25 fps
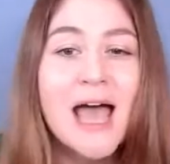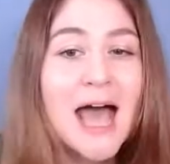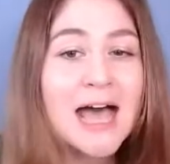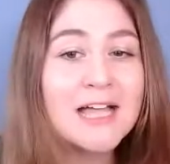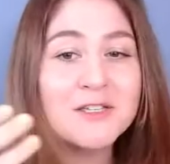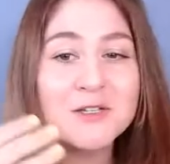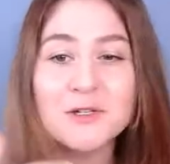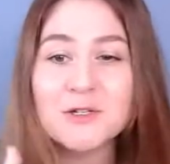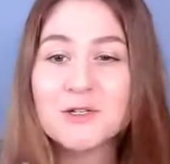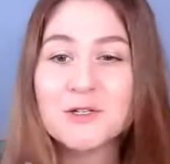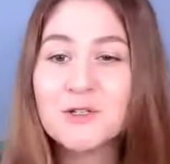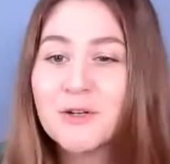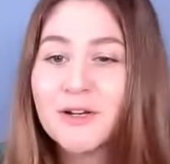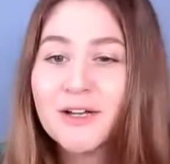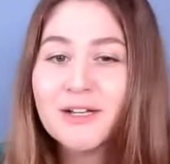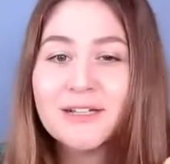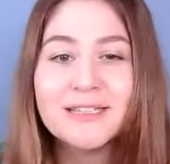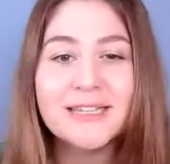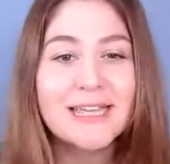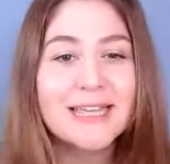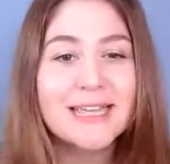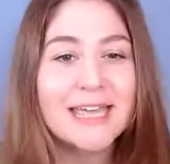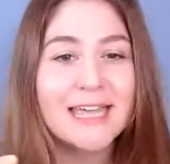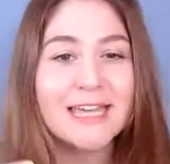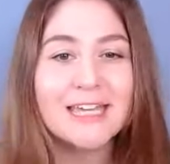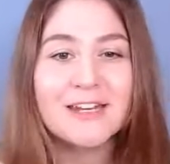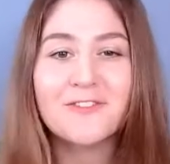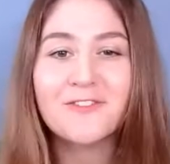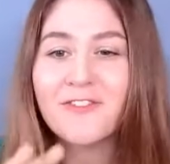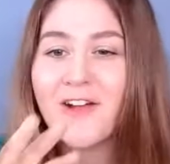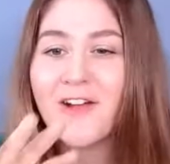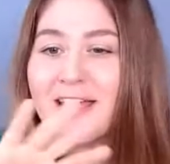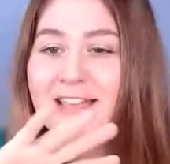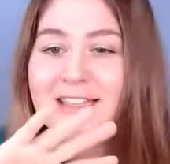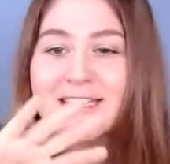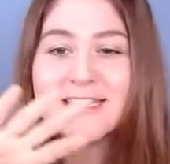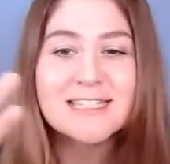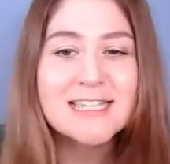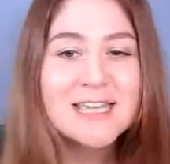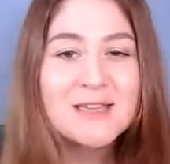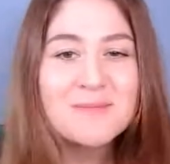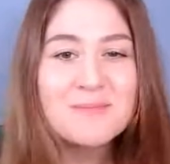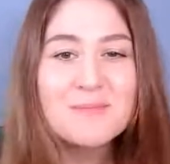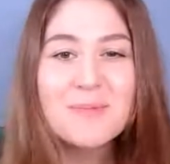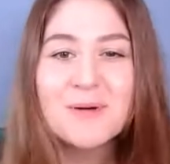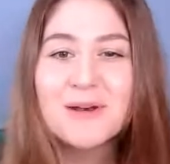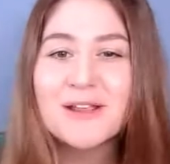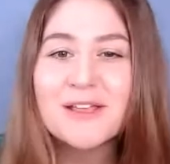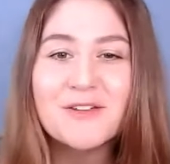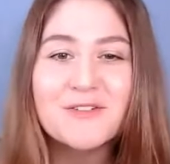As you're trickling in, friends,
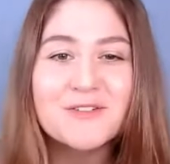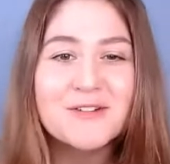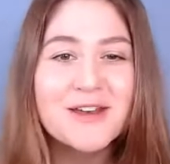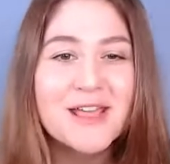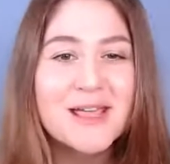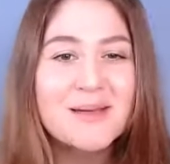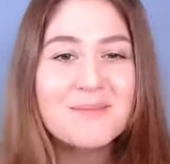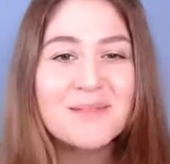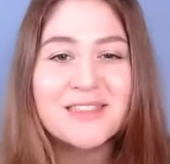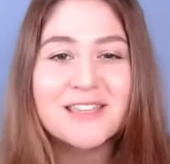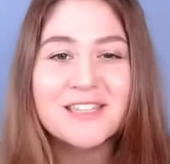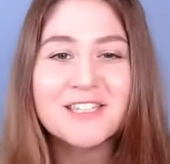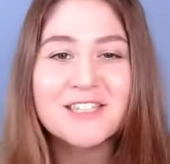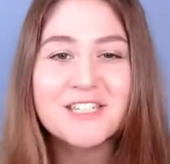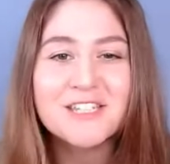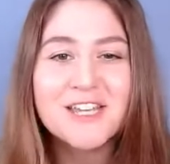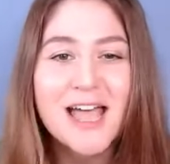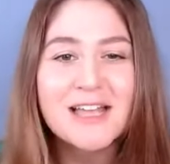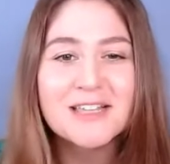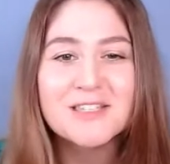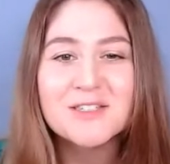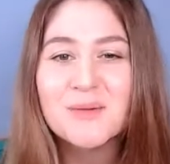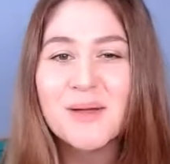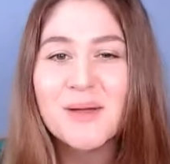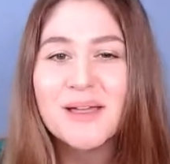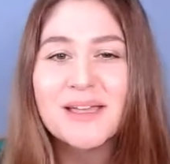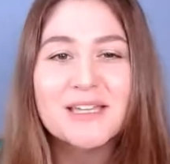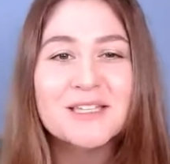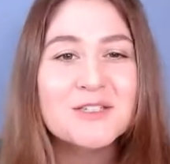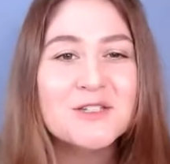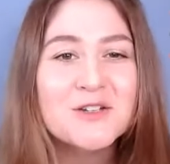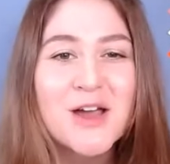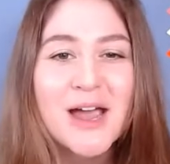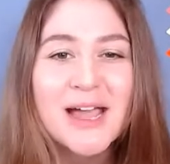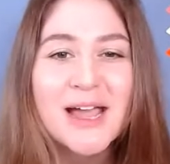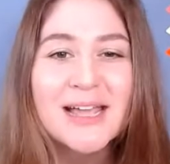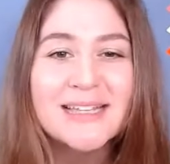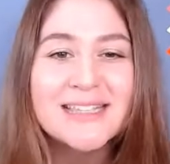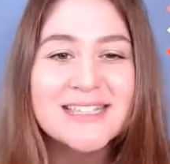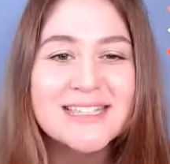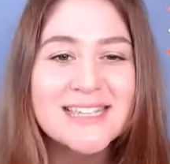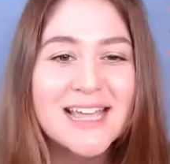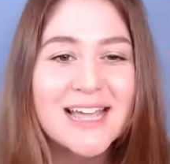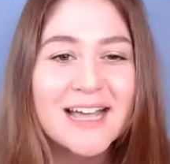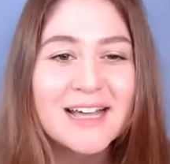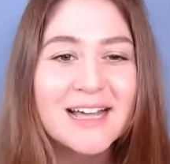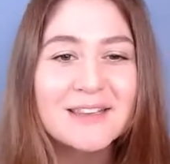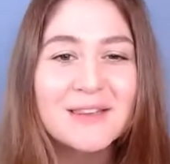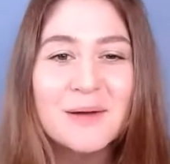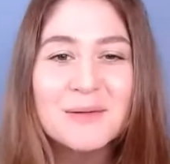keep putting your name in the chat so I can try and
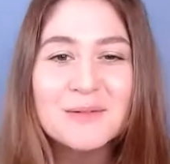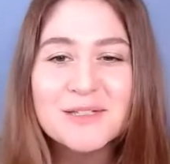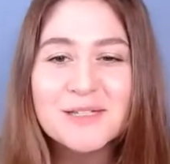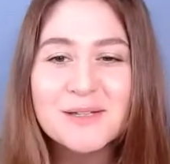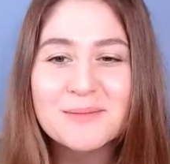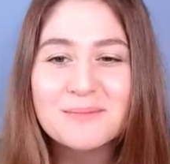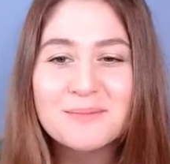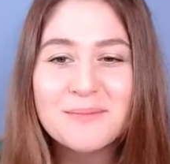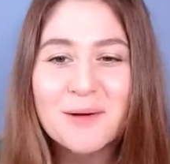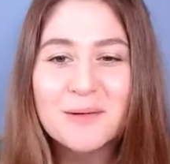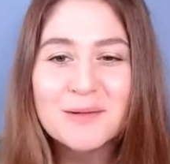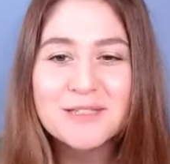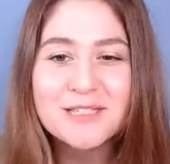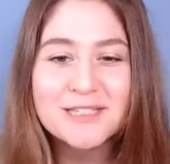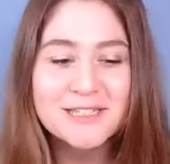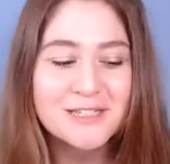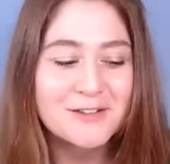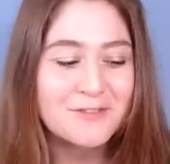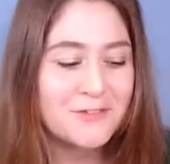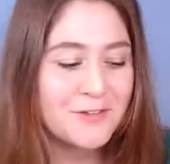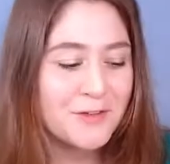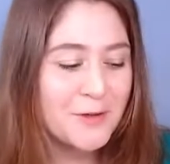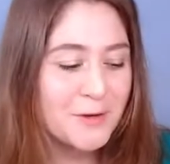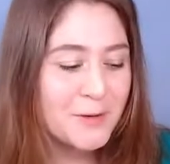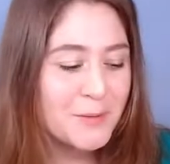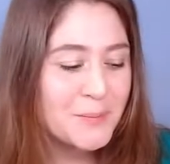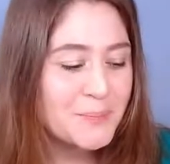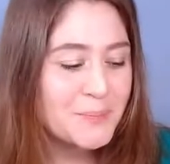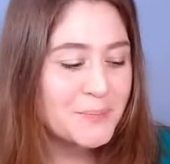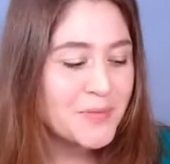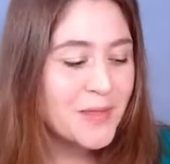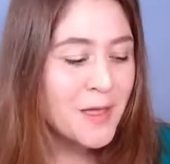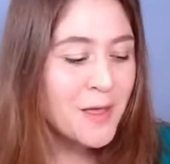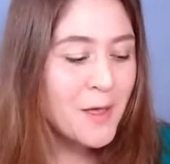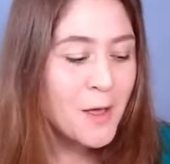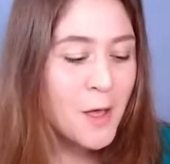say hello to most of you.